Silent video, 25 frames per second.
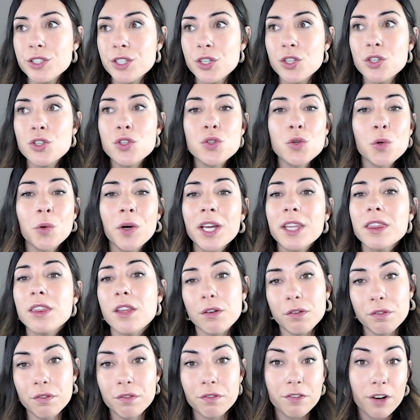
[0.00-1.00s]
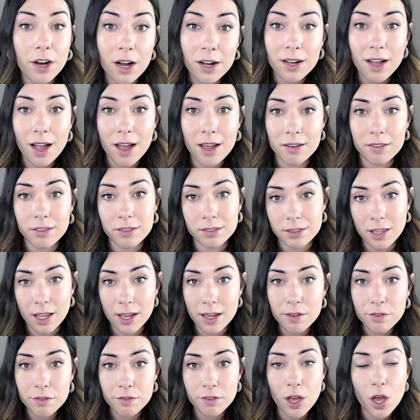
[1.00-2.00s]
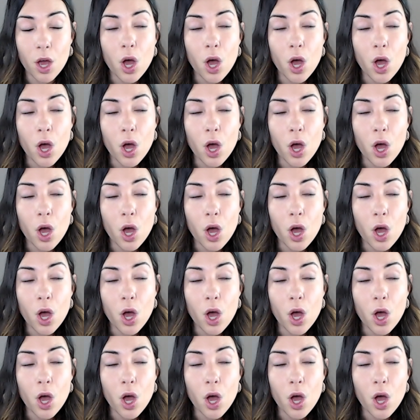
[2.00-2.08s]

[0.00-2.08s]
enjoying the fuck out of their life,